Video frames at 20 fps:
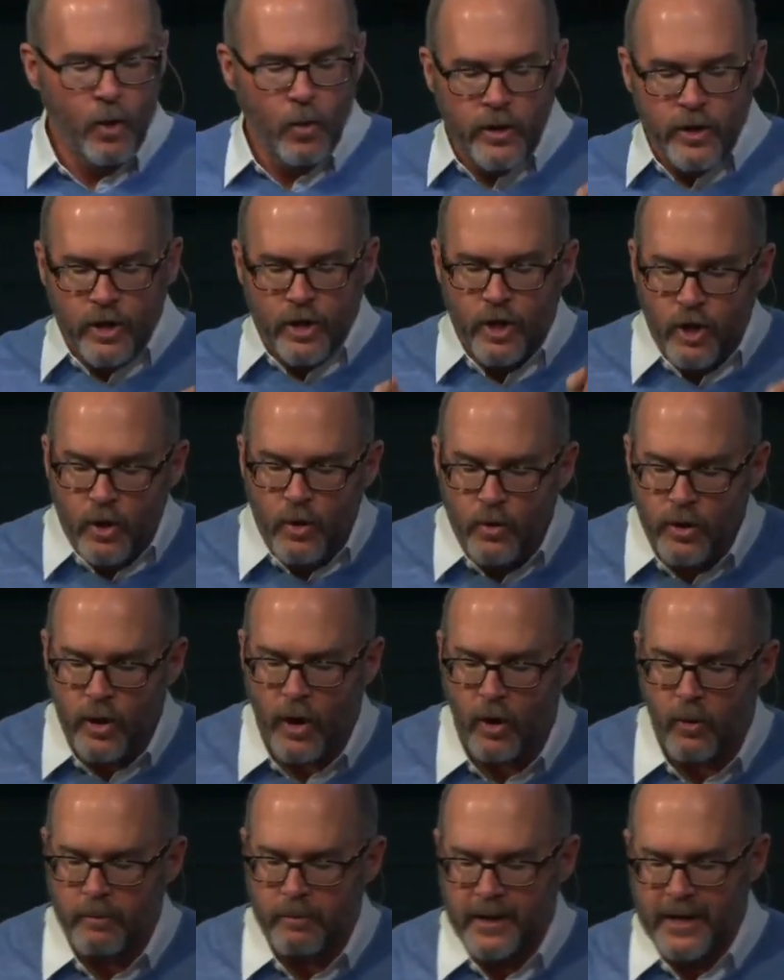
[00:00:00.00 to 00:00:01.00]
When you
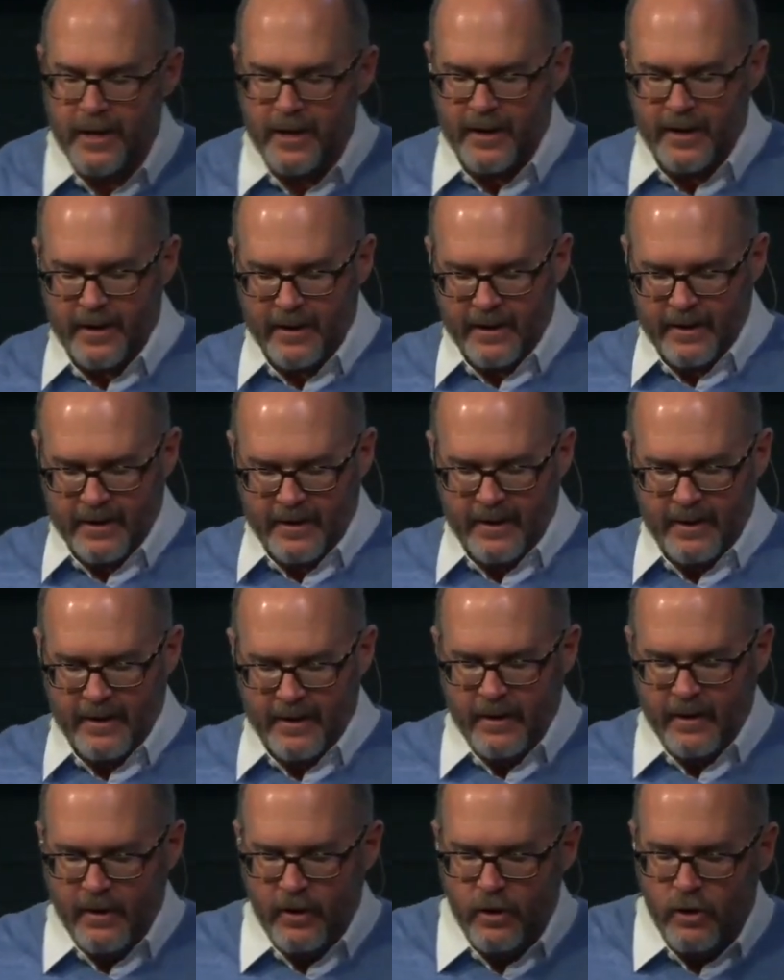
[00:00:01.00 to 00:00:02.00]
know me,
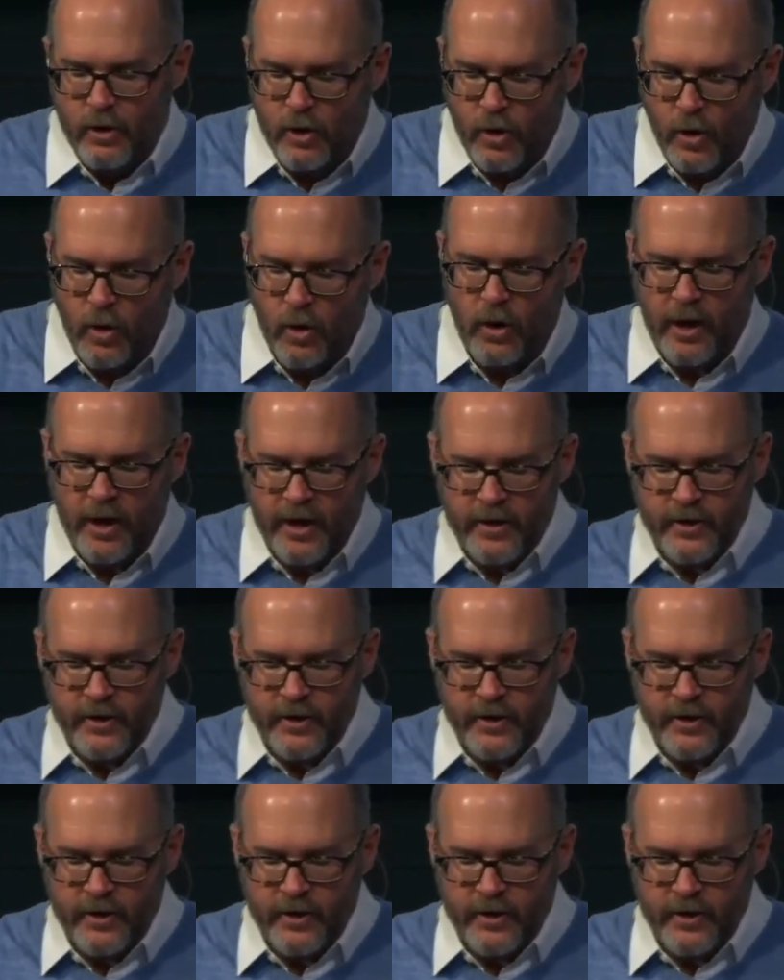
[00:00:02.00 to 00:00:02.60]
you'll